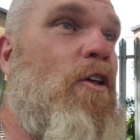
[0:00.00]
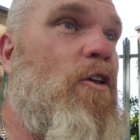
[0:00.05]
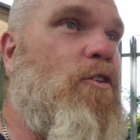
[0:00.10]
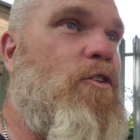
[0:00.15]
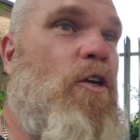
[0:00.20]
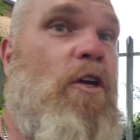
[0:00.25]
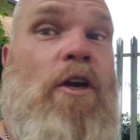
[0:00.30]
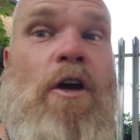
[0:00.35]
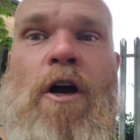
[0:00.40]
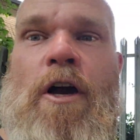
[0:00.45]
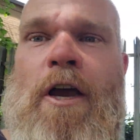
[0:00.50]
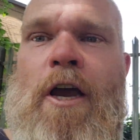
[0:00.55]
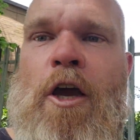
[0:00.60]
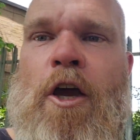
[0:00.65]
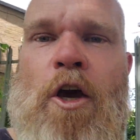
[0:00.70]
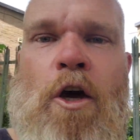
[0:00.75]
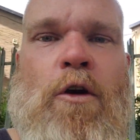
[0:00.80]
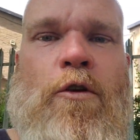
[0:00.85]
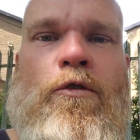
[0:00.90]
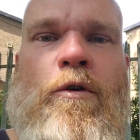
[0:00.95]
So I can
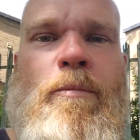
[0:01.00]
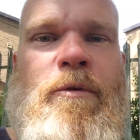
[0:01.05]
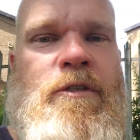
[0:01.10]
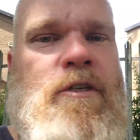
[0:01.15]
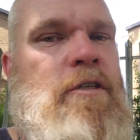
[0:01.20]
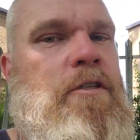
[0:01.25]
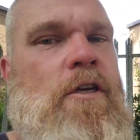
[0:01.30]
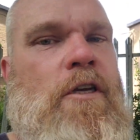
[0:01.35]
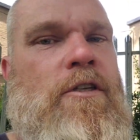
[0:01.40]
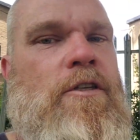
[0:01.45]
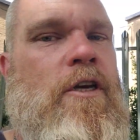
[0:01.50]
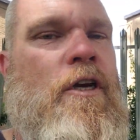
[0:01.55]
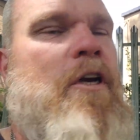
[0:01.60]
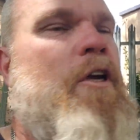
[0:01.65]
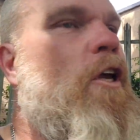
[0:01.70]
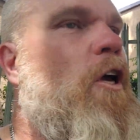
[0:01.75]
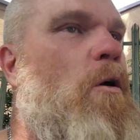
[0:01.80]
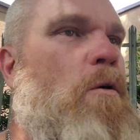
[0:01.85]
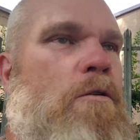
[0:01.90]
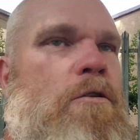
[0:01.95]
go to a busy centre,
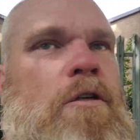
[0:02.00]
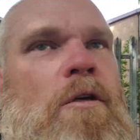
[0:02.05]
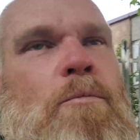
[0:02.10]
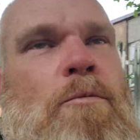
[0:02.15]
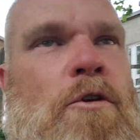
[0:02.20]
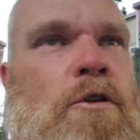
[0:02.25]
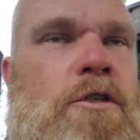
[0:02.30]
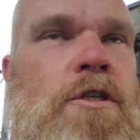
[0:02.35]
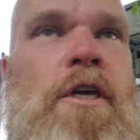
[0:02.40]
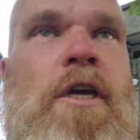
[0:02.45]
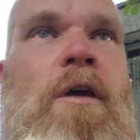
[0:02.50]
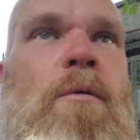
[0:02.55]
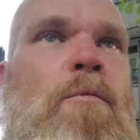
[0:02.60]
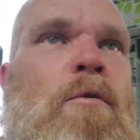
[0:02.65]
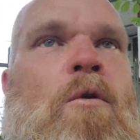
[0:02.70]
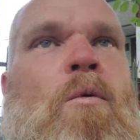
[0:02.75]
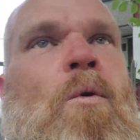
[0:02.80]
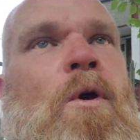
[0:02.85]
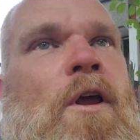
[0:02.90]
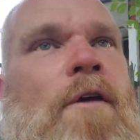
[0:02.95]
go and see a museum
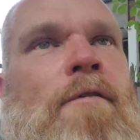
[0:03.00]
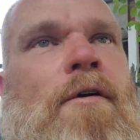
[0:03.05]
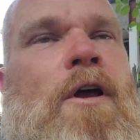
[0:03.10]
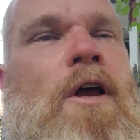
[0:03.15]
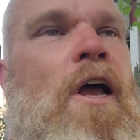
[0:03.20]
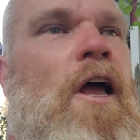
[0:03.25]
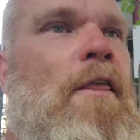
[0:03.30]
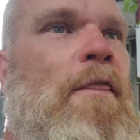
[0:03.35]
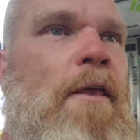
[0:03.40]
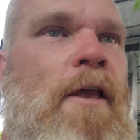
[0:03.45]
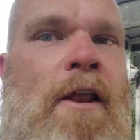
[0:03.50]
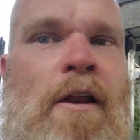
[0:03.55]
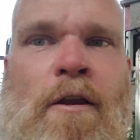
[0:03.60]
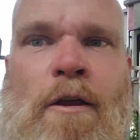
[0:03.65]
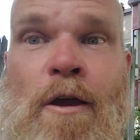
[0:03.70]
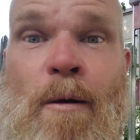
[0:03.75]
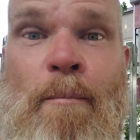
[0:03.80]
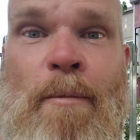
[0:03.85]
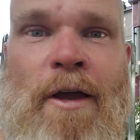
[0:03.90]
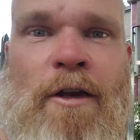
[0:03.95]
or whatever, and then
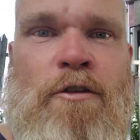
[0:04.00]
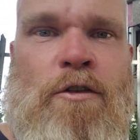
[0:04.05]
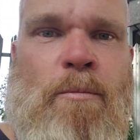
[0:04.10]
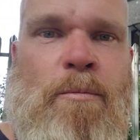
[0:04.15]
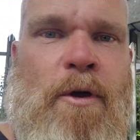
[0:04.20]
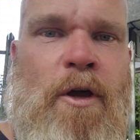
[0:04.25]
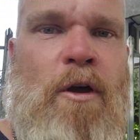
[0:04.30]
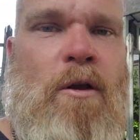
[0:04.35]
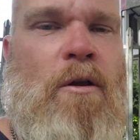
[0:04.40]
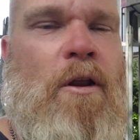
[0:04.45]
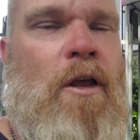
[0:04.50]
come back to the boat